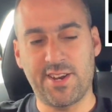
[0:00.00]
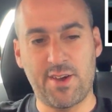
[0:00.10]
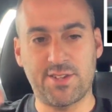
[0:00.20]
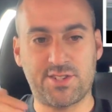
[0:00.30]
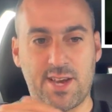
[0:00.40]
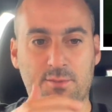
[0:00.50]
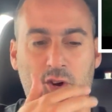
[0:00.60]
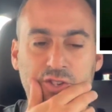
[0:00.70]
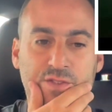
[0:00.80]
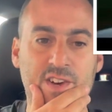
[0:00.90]
I know it's
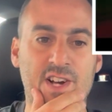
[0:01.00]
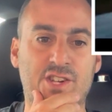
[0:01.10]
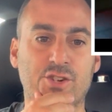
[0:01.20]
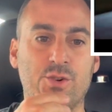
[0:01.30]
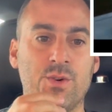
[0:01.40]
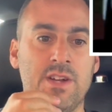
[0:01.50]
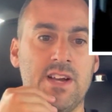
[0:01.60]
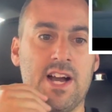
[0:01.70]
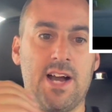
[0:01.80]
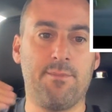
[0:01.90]
controversial,
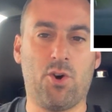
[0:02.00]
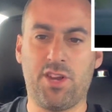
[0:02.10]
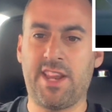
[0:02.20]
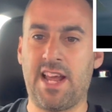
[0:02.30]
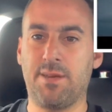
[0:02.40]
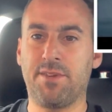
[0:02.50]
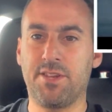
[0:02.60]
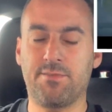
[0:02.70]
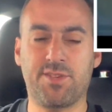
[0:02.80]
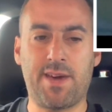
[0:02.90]

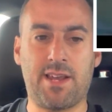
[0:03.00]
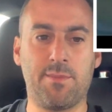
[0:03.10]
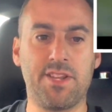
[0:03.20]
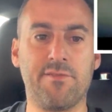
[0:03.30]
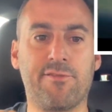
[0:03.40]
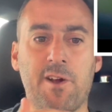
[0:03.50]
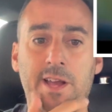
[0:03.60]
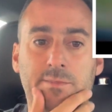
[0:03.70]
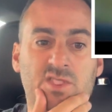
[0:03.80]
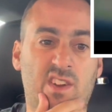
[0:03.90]
on some aluminium frames.